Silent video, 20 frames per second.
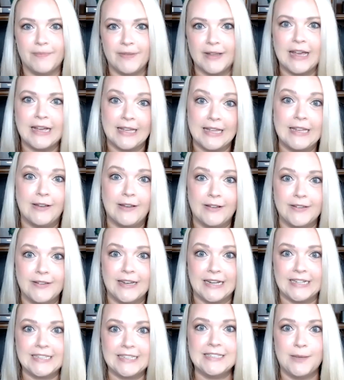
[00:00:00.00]

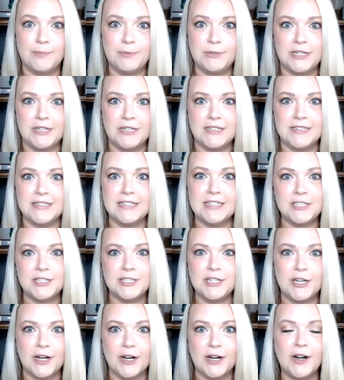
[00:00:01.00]
exception is this
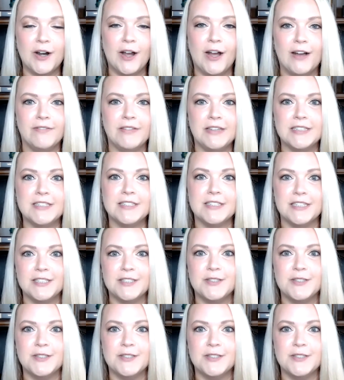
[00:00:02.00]
year, obviously.